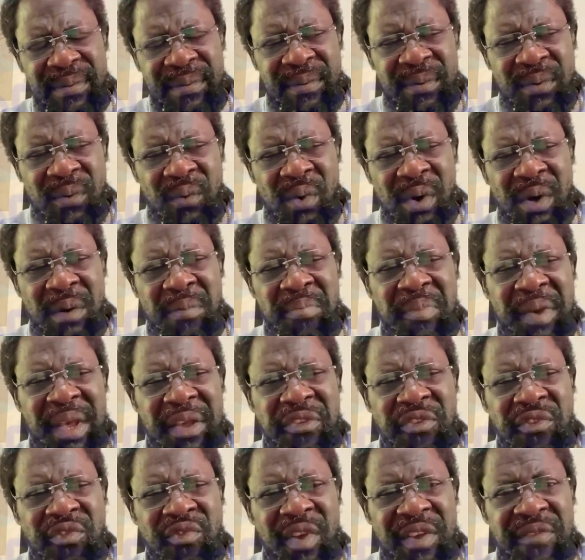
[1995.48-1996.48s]
One
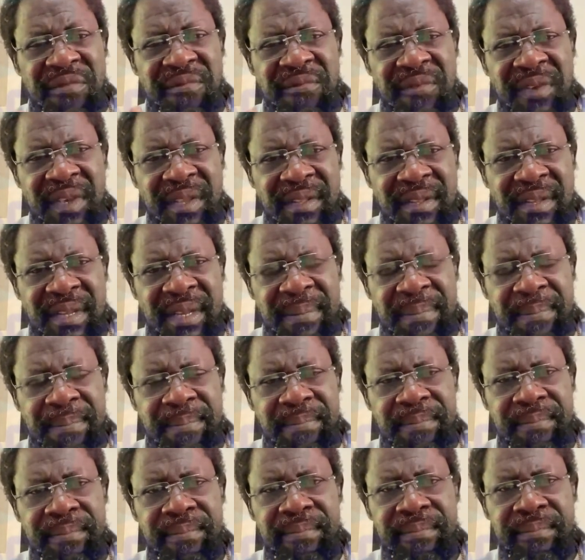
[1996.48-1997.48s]
makes you a
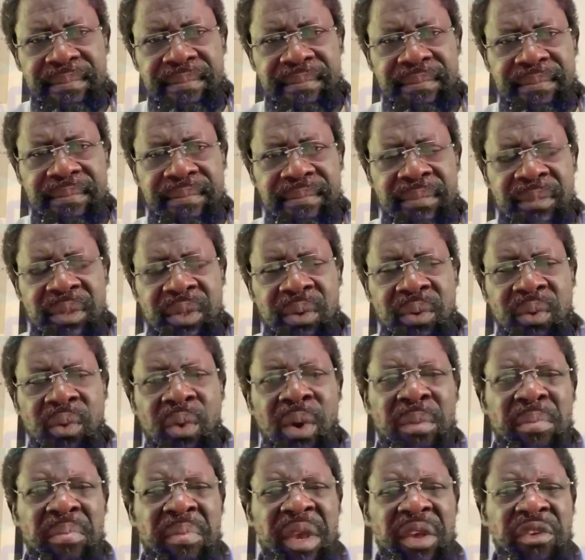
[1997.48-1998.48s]
victim.
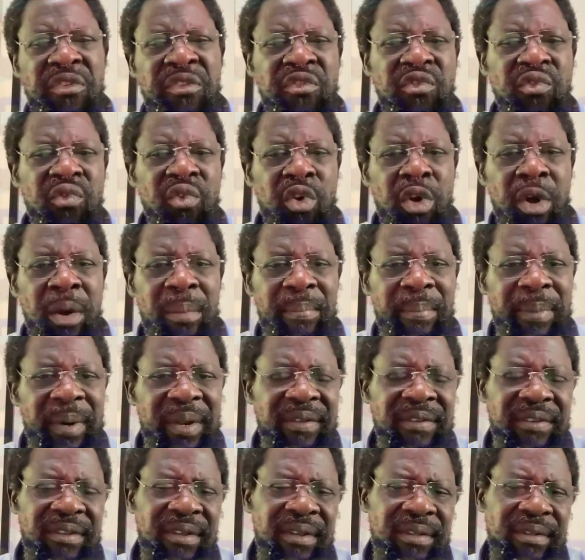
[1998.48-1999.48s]
One makes you
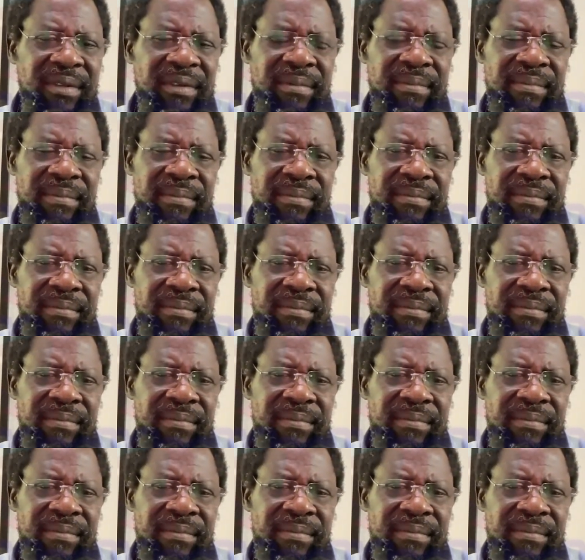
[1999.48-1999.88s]
complicit.